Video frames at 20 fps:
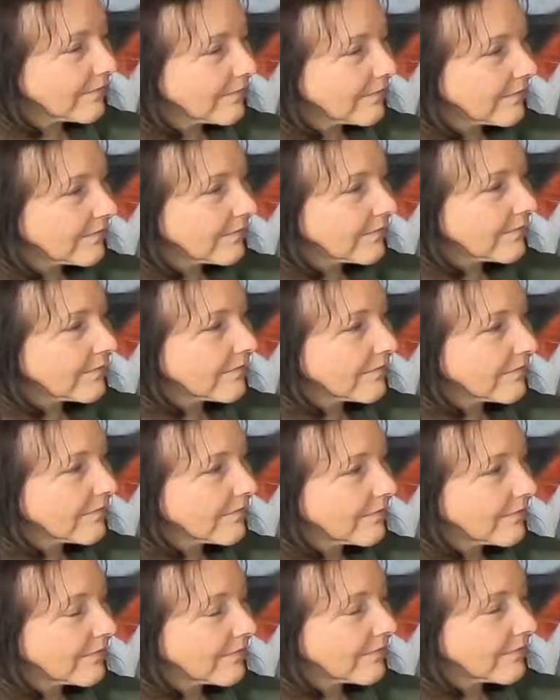
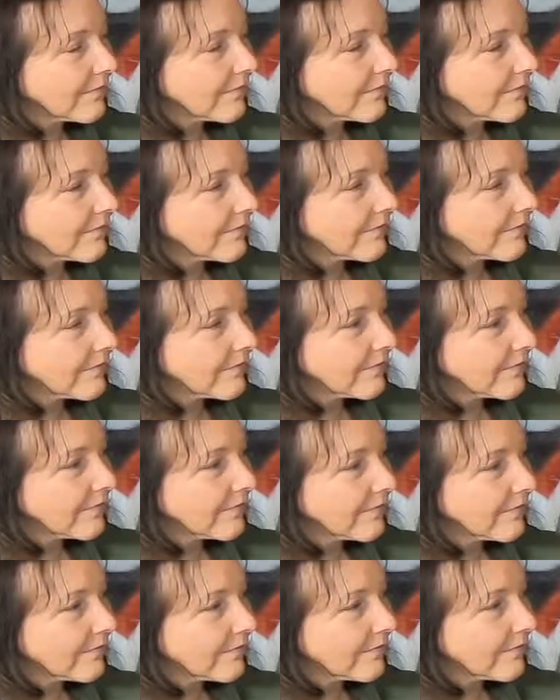
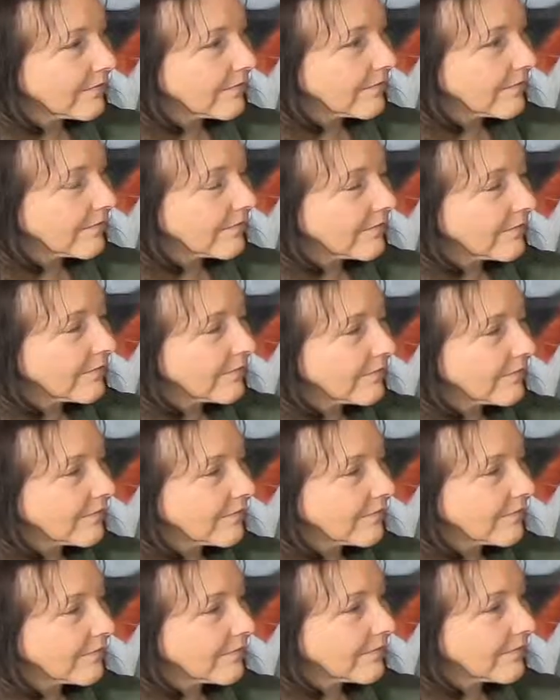
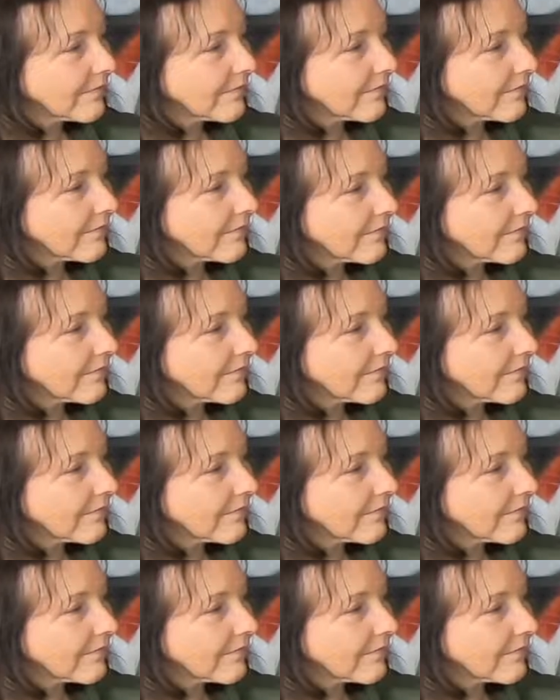This person isn't speaking.